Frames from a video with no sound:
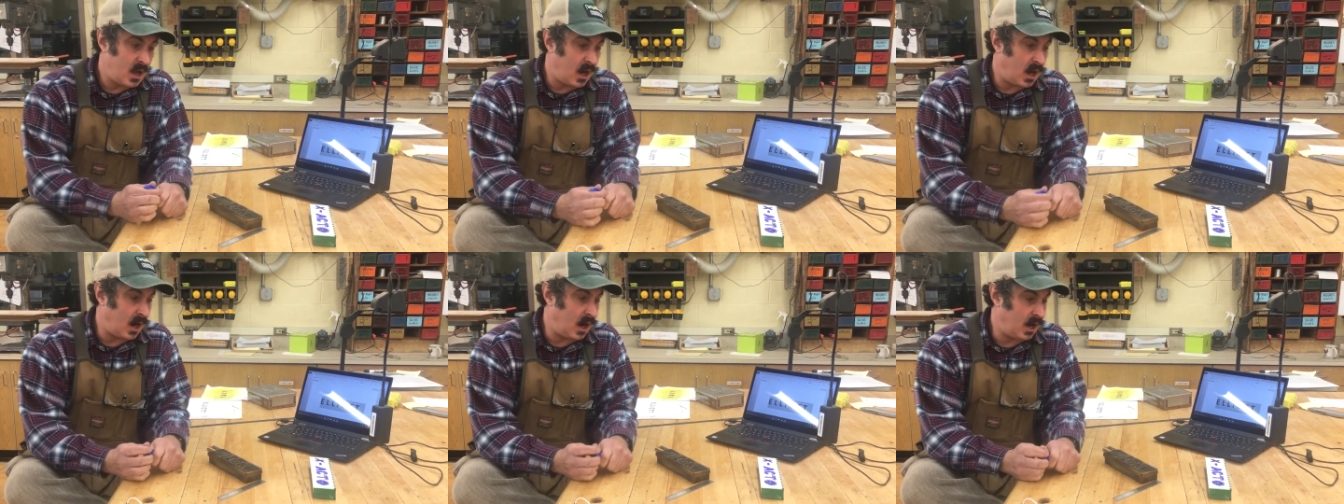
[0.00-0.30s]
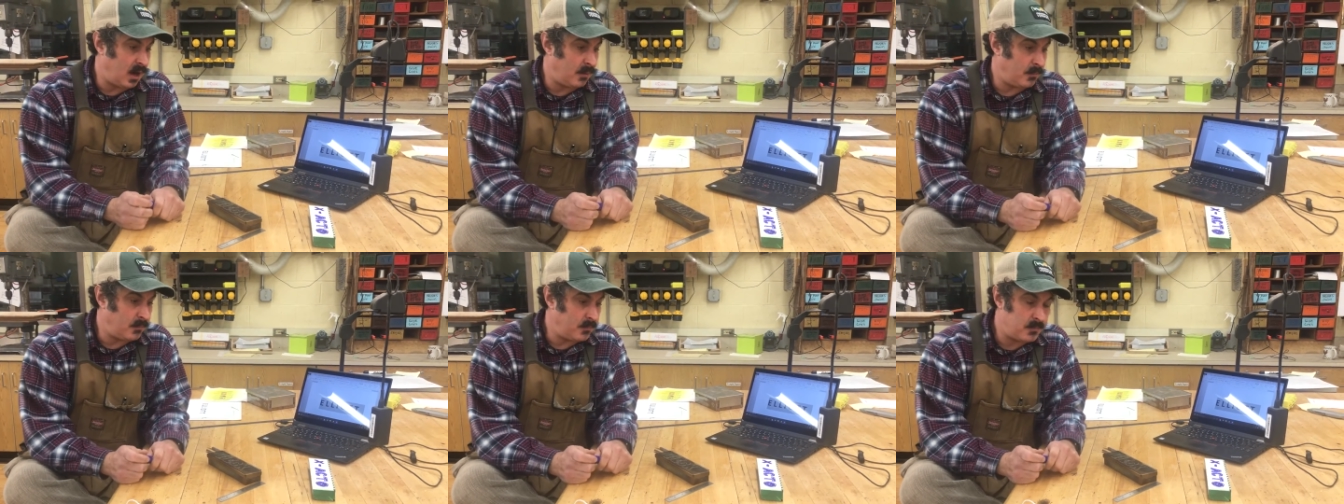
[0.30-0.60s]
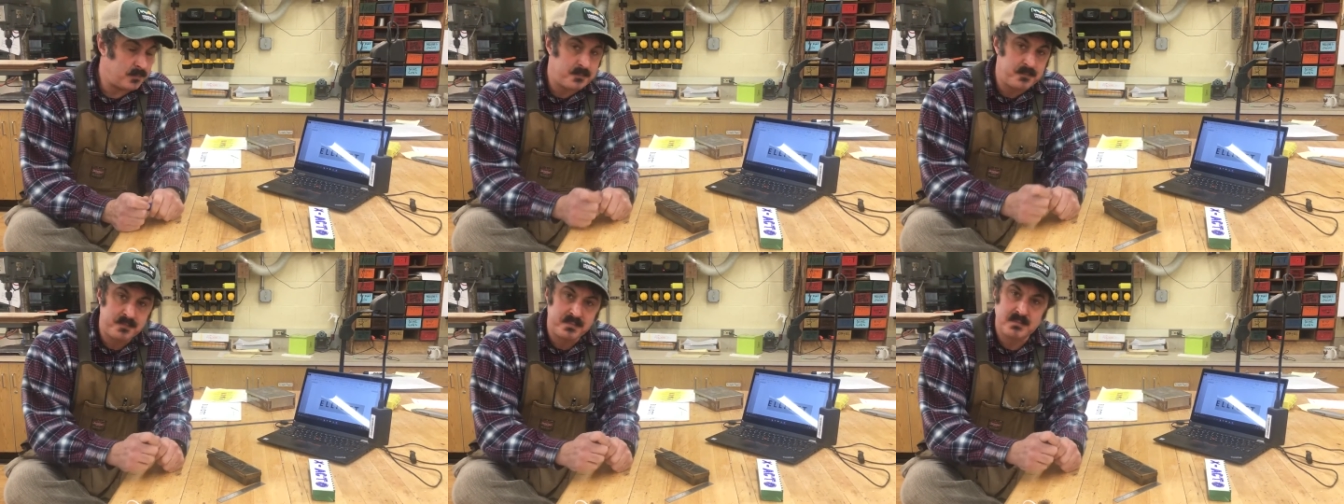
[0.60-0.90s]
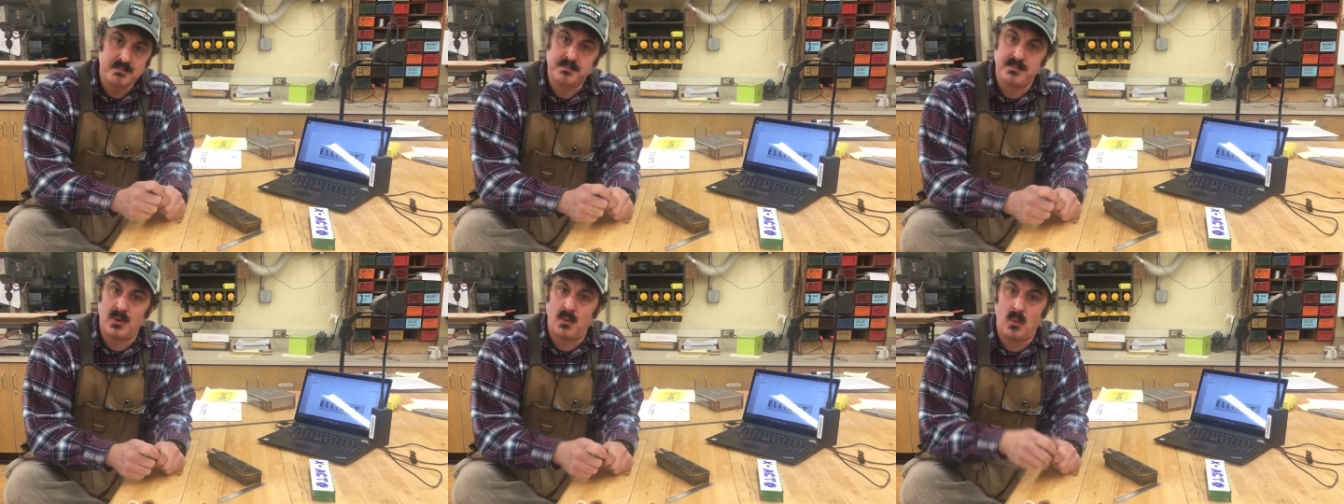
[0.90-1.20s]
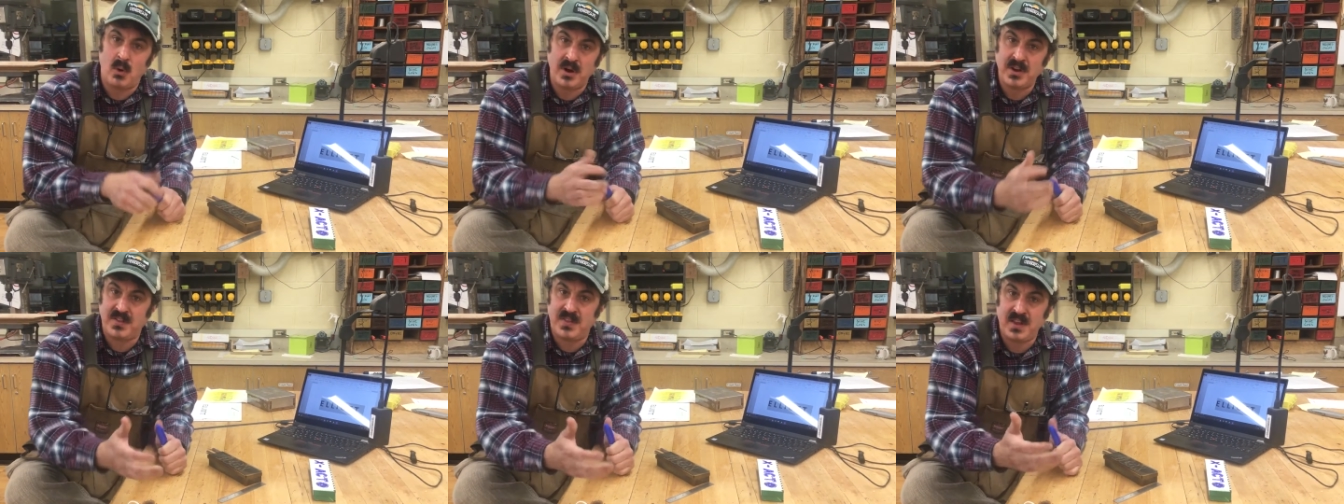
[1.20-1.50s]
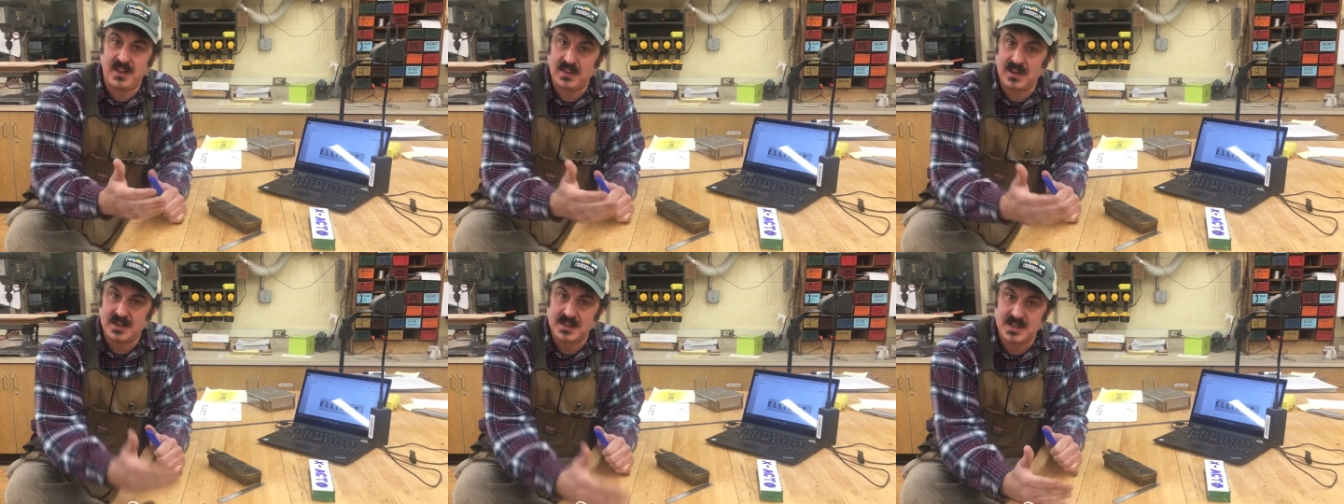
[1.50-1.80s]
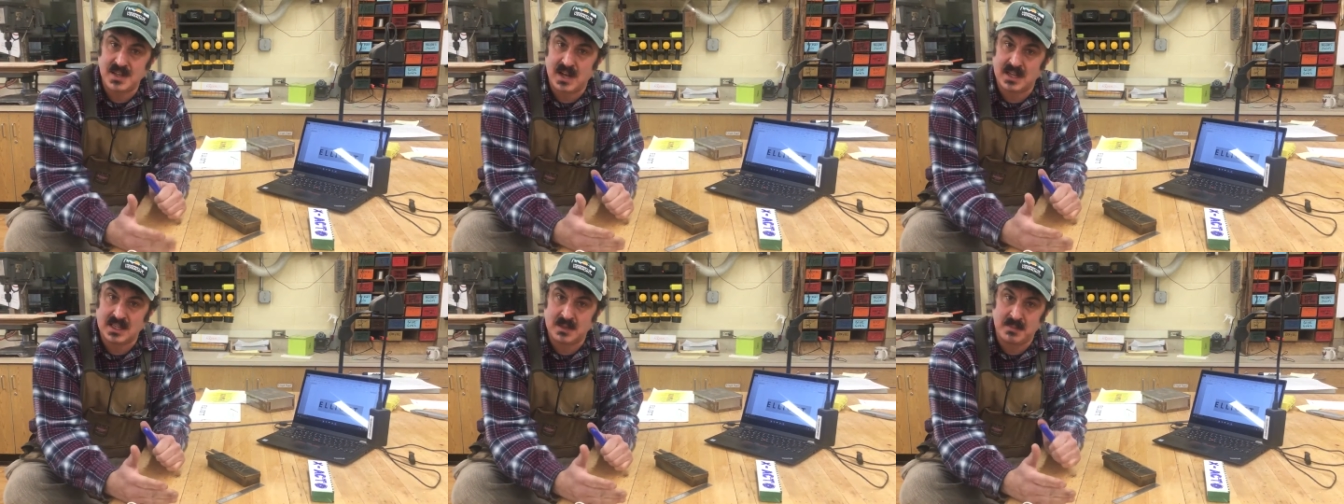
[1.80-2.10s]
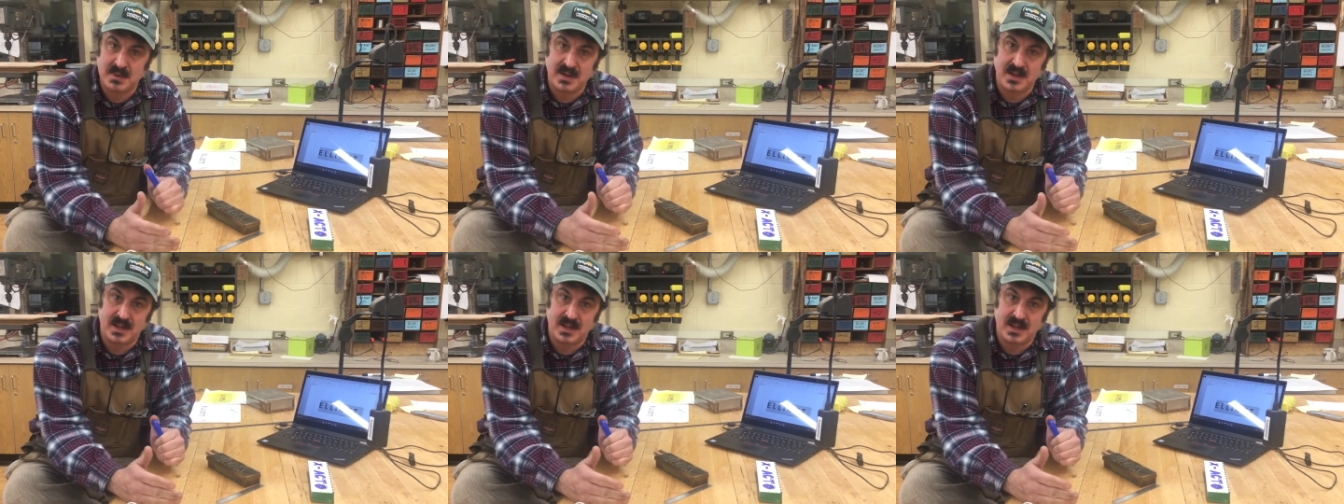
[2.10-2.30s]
Um, but one thing that's not to be